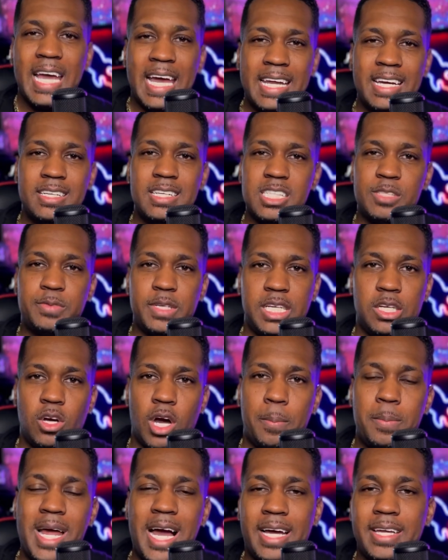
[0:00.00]
And in this video,
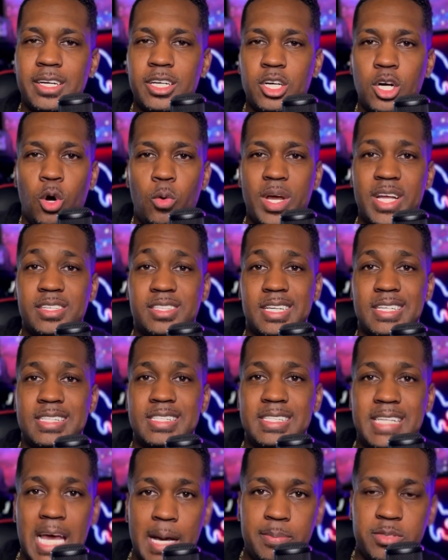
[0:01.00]
I'm not going to go into
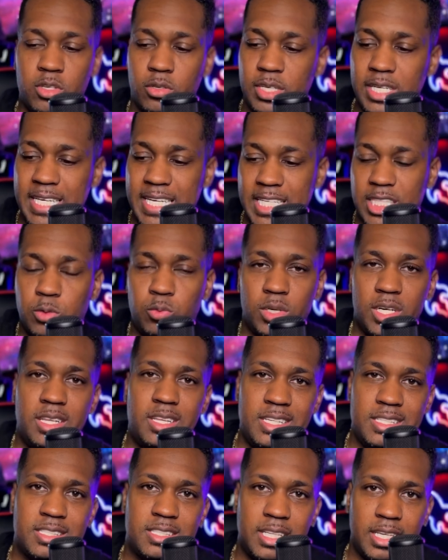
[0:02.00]
depths on each one of
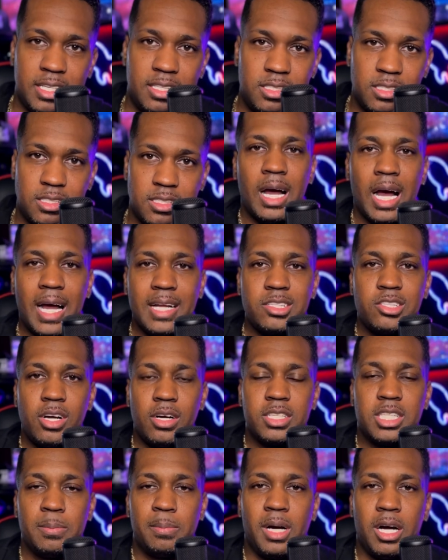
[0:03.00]
these things. I
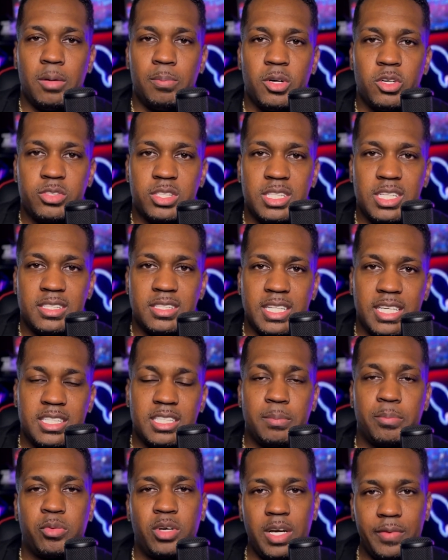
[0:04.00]
talked about most of these things
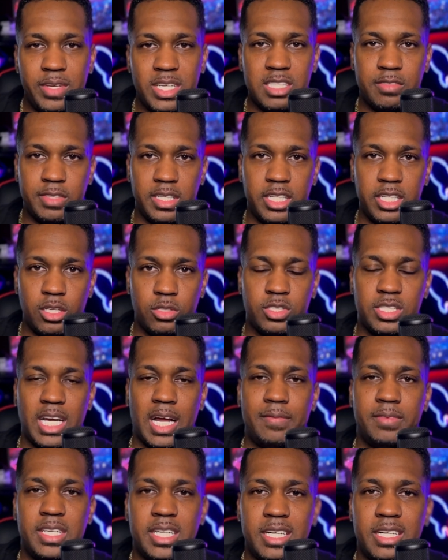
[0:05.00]
in previous videos that
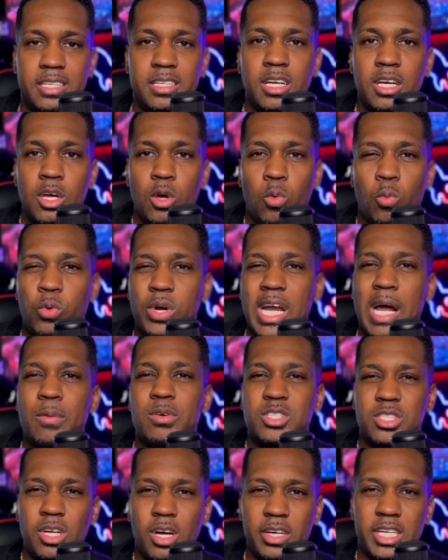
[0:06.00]
I've did when I
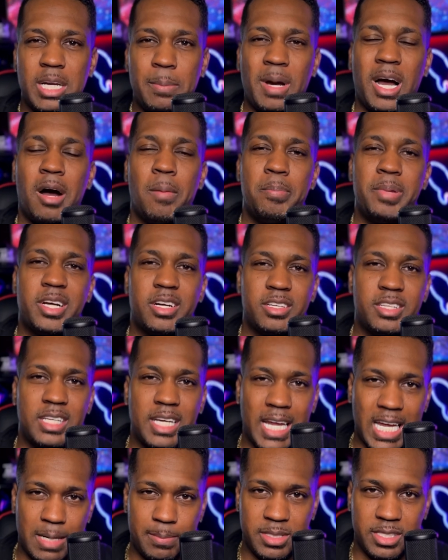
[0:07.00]
was talking about bigger than
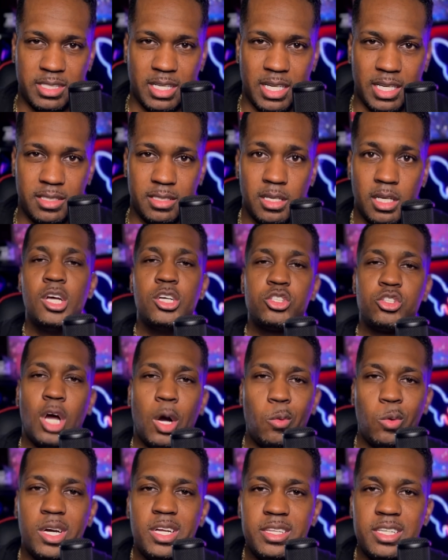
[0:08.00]
Amazon. So I
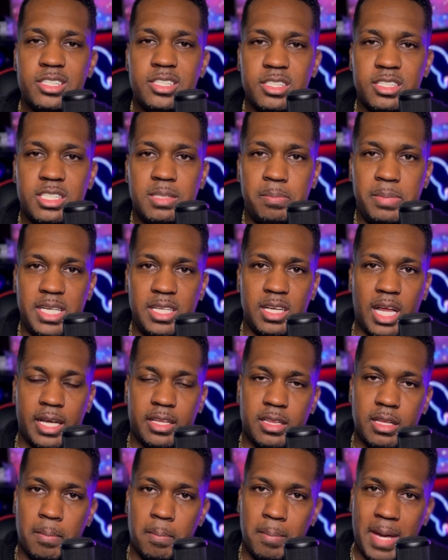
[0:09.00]
wanted this just to be like
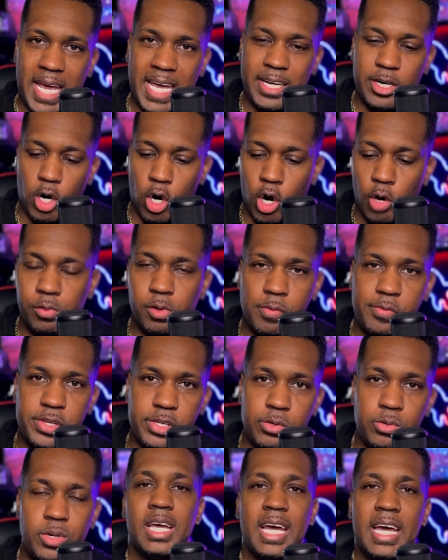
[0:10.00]
the main
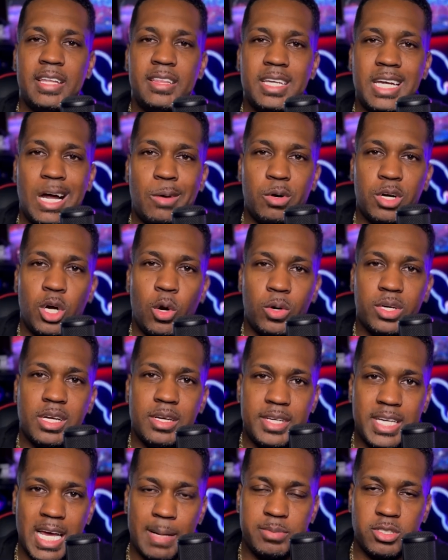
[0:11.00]
overview and then I will go into
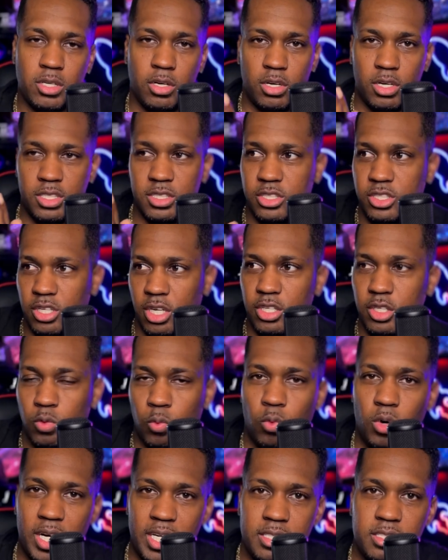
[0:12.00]
depths on certain
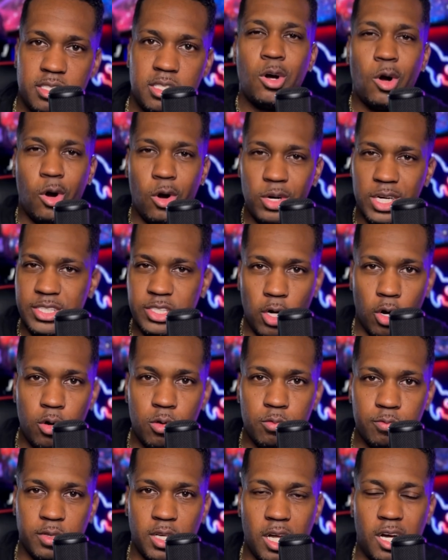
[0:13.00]
ones on its
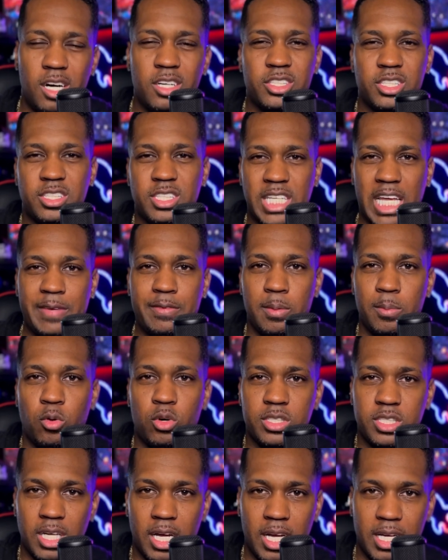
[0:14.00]
own vlog just to give it more
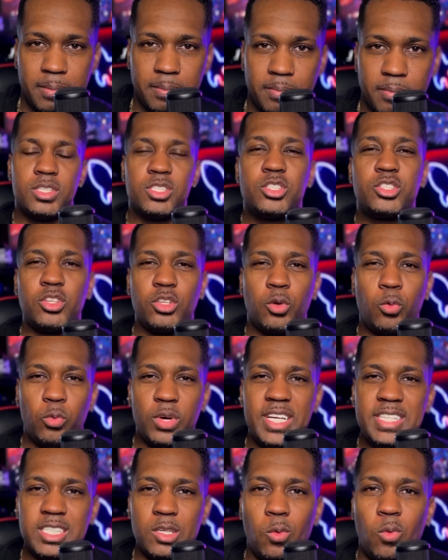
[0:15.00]
time. So the
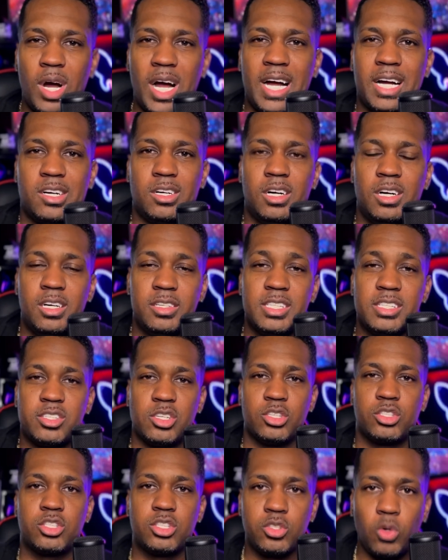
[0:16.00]
reason why I call this
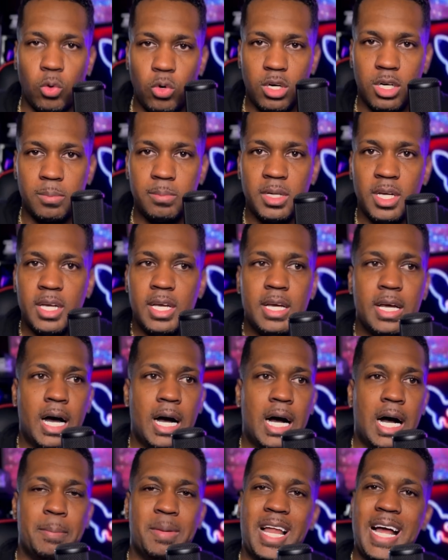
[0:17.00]
a storm,
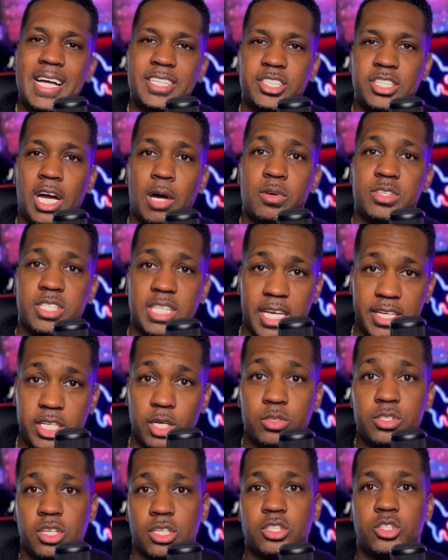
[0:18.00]
um, last year I was saying, yo,
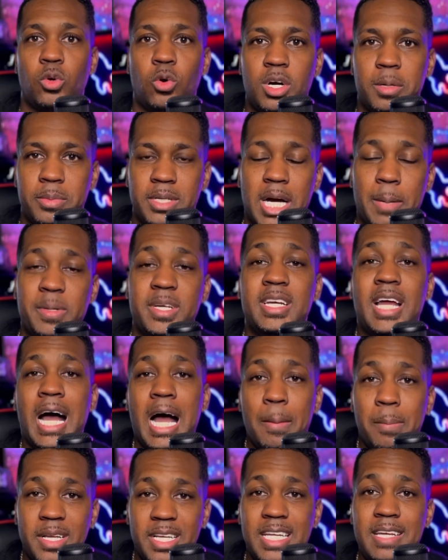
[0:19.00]
it's a storm coming. I
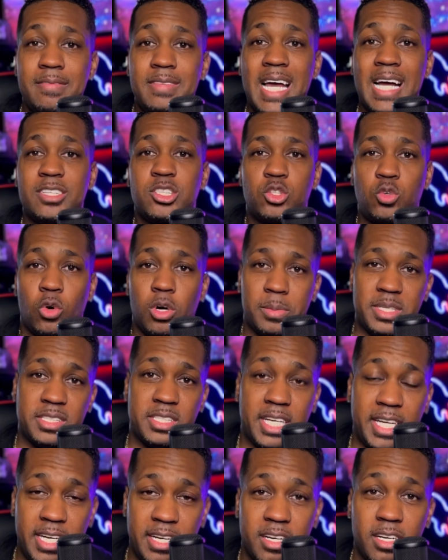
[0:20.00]
believe that storm is
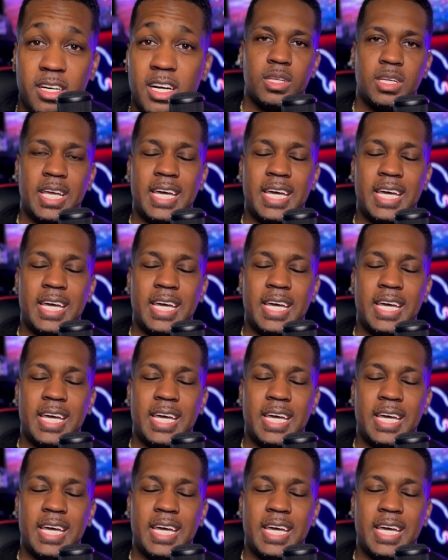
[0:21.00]
here.